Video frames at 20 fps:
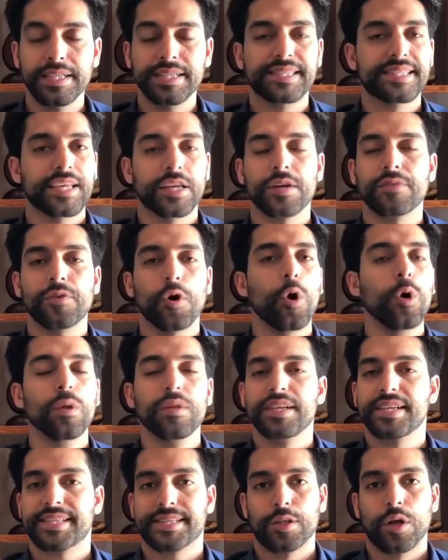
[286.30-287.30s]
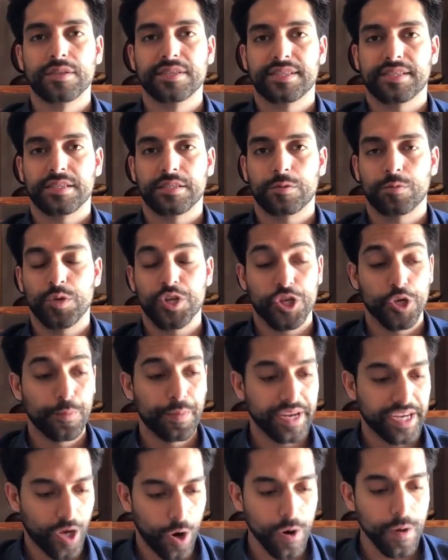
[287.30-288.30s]
Instead of all this nonsense, we should
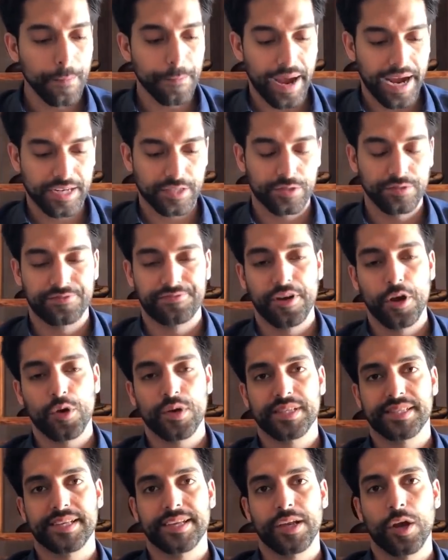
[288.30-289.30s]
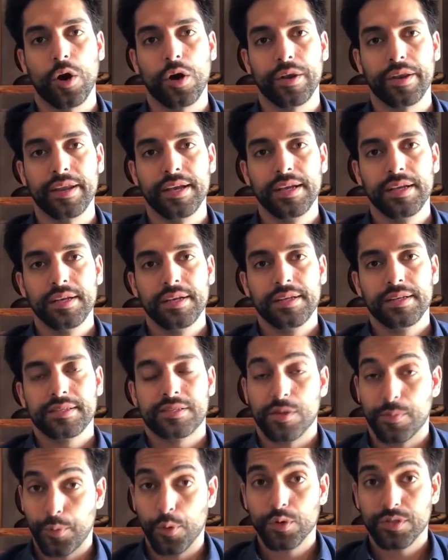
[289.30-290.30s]
be going back to focusing on
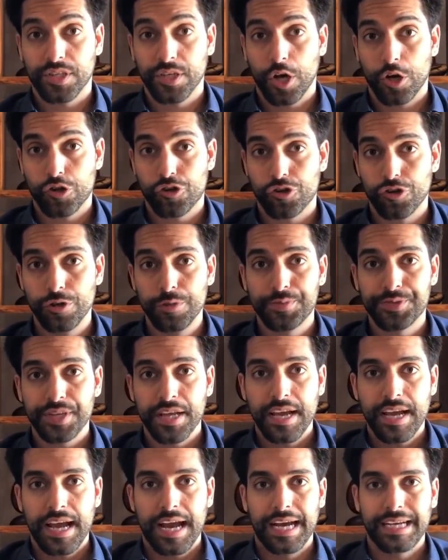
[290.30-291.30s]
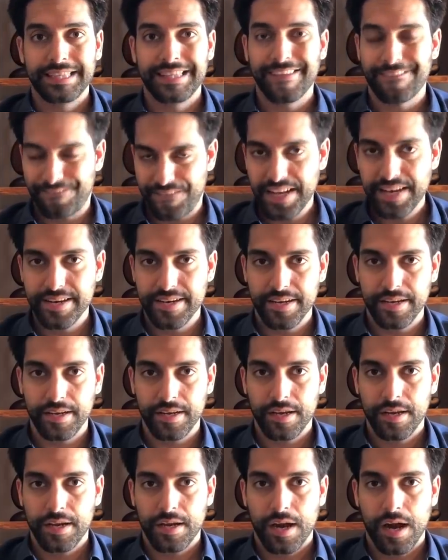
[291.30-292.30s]
supporting our troops and
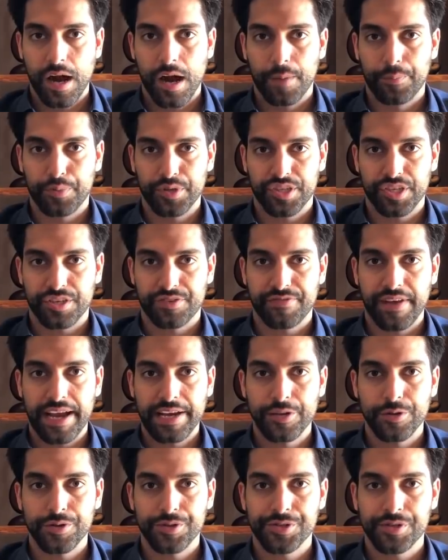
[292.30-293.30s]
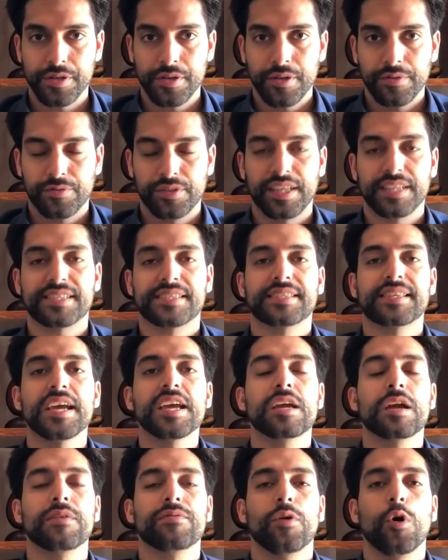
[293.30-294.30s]
defending our British values for the
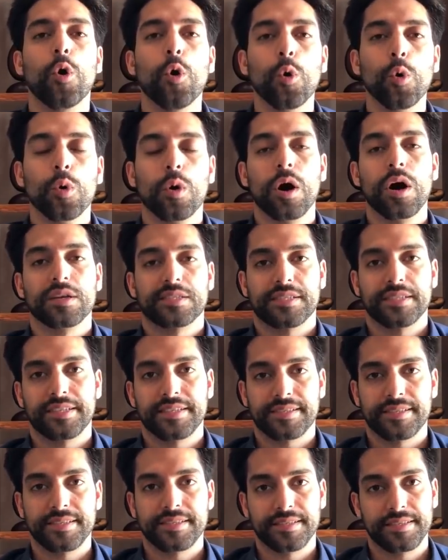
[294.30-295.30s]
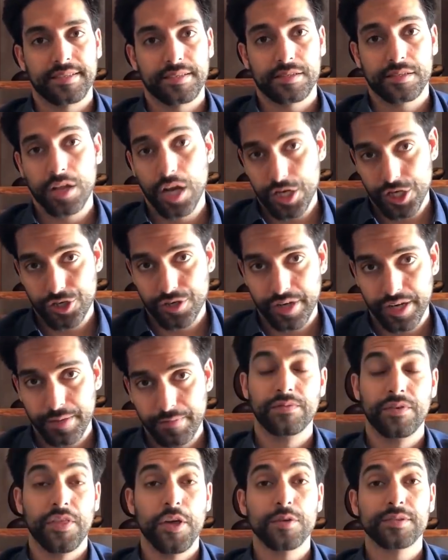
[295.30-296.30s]
sake of all our citizens in this country.
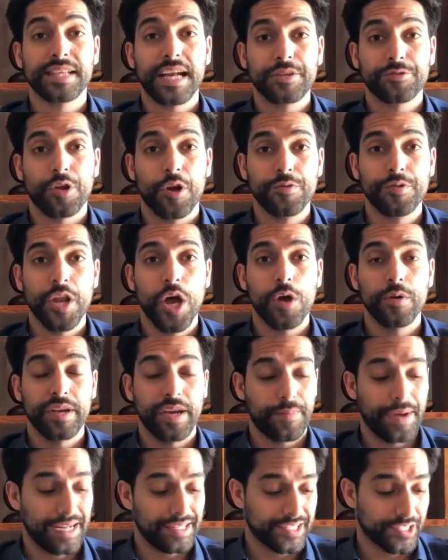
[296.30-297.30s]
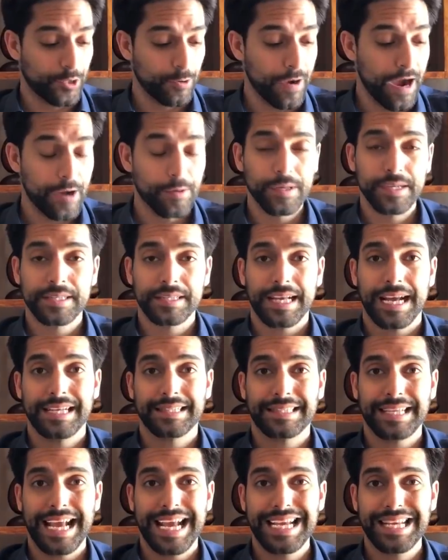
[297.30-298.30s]
For those that don't know, in about two hours
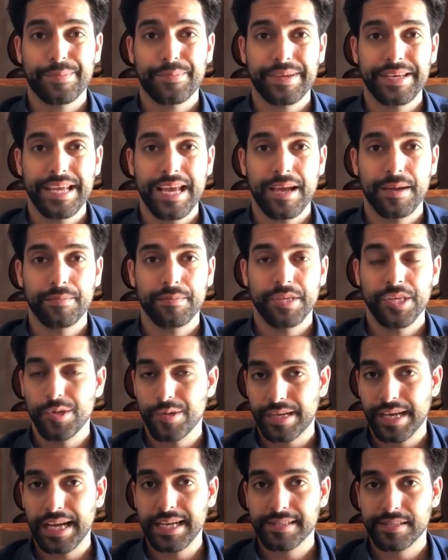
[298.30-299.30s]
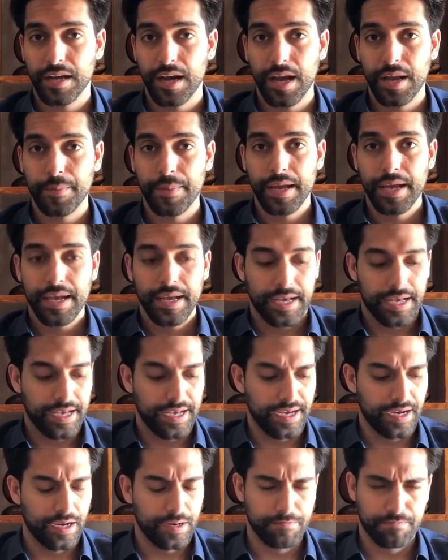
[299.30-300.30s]
at eight p m U K time
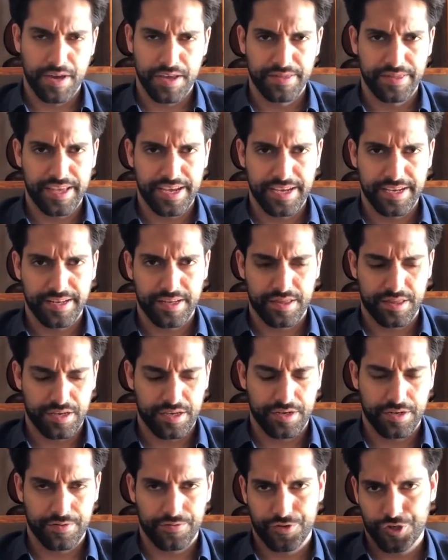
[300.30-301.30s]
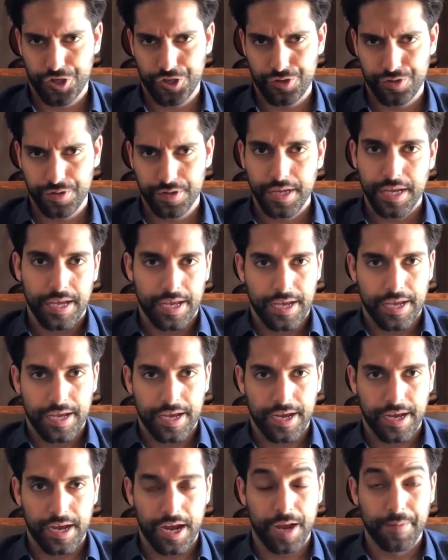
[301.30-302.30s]
uh, on Monday the third of June,
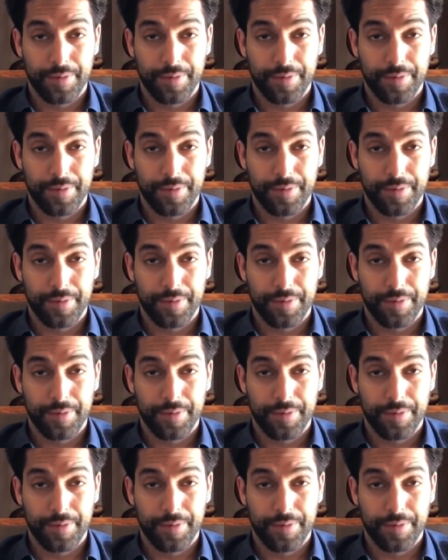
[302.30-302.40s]
uh,